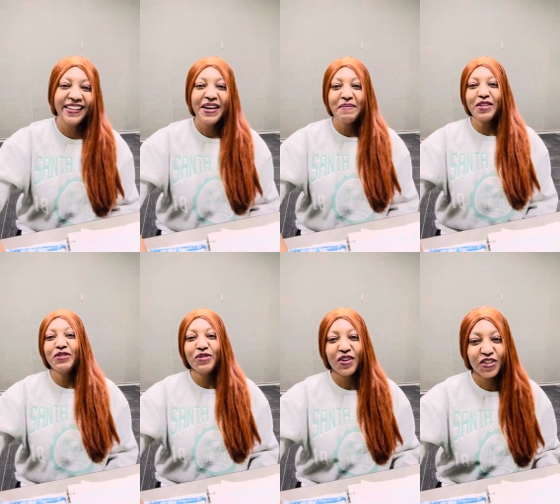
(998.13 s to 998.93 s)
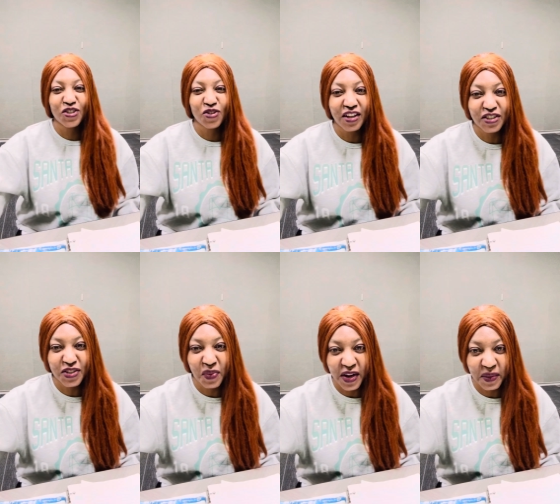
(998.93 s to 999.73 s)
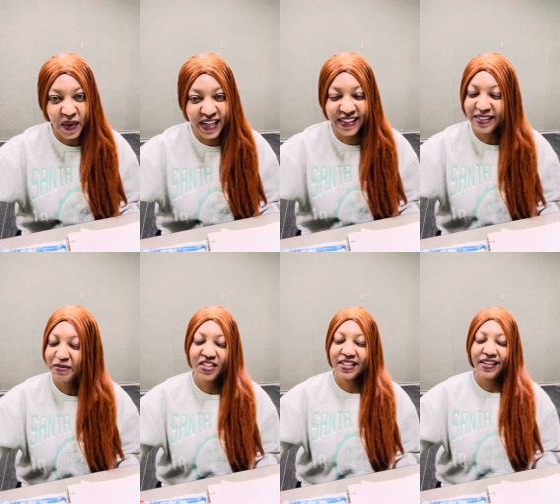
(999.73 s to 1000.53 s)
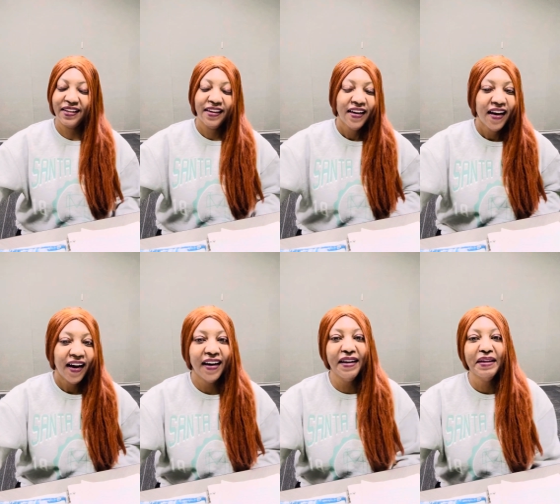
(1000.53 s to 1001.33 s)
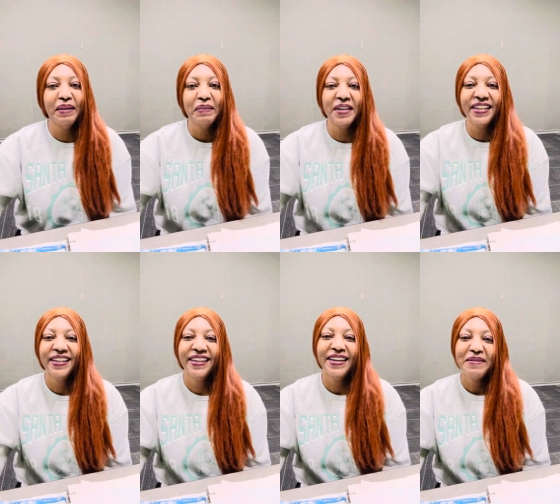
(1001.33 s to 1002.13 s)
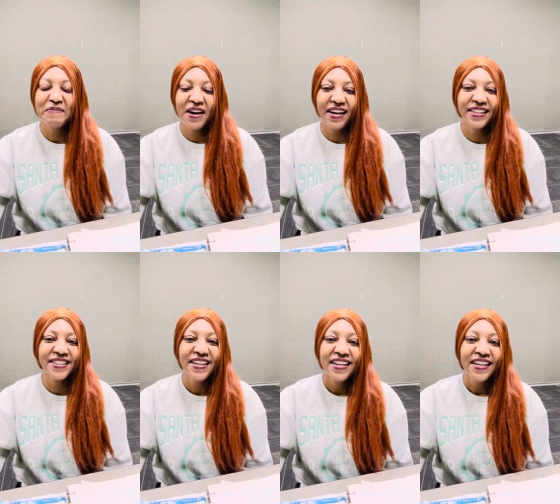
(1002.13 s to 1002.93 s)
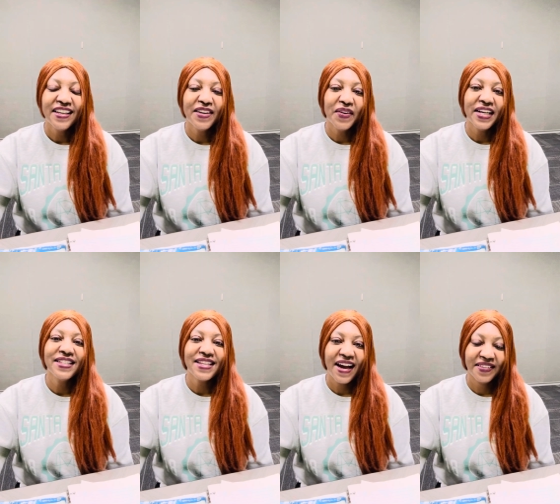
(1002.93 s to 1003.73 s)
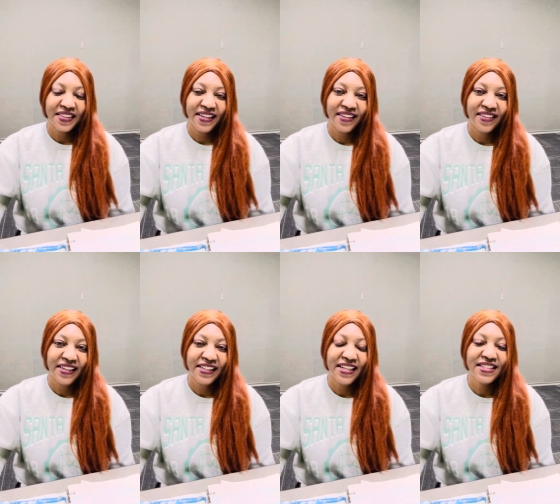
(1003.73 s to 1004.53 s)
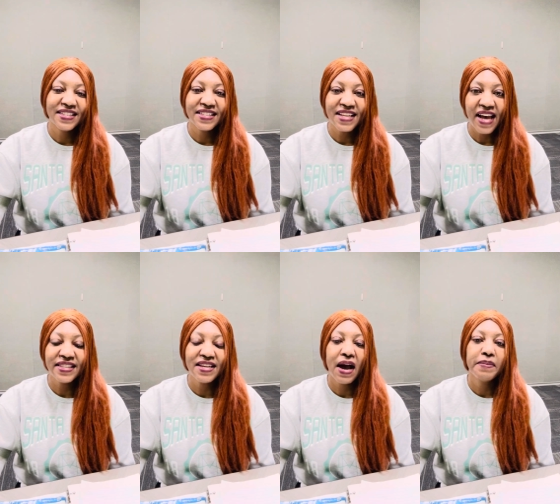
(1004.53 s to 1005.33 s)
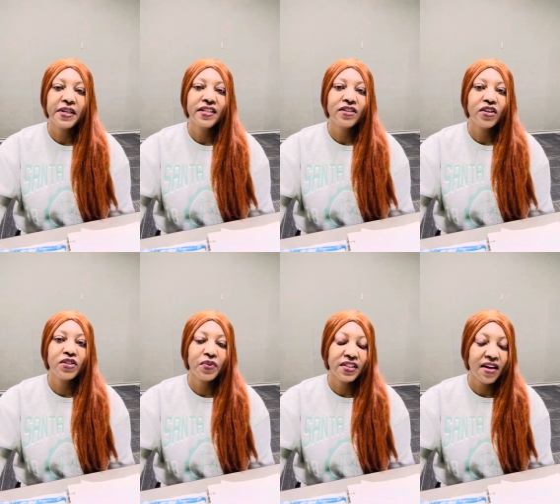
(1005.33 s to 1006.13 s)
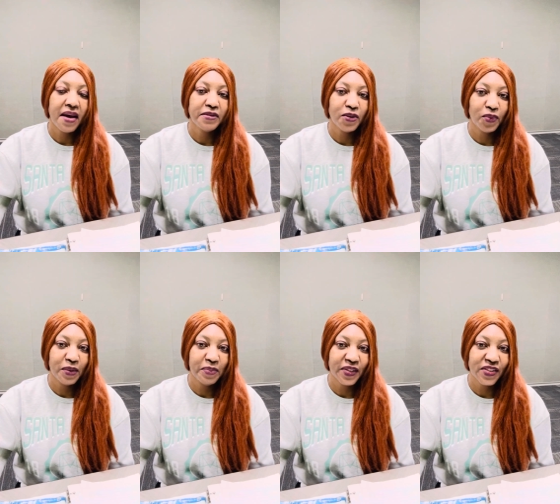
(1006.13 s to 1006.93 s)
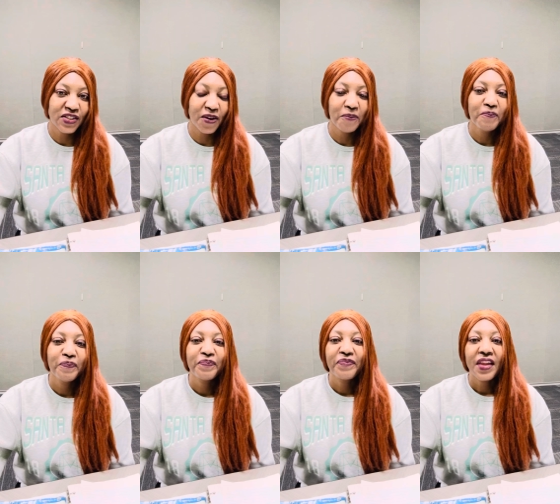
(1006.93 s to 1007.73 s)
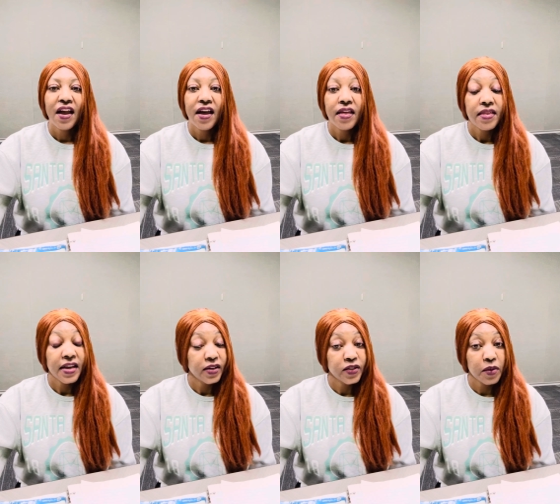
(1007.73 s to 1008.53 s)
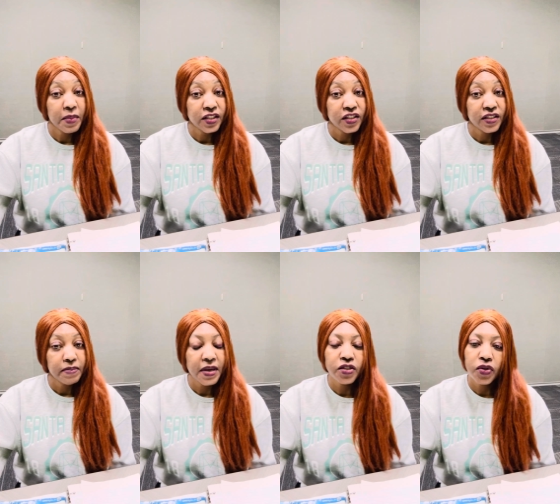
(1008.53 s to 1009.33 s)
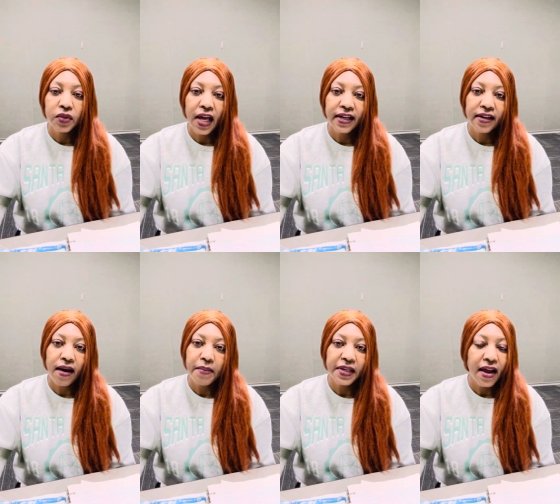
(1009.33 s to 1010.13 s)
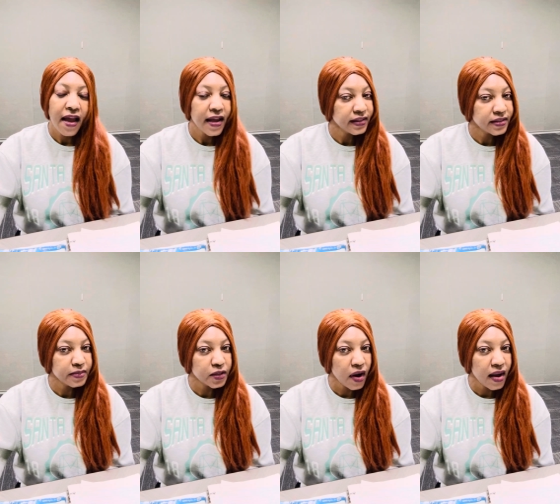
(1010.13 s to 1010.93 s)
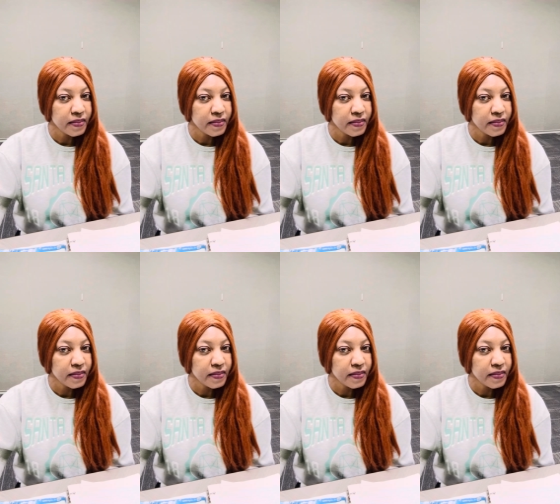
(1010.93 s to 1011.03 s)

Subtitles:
Maybe do astrology while you're waiting. Just kidding. But you know, it's out there. It's a sad time, but it's also a time to rebuild. So thank you so much. Make sure you like, comment, and subscribe.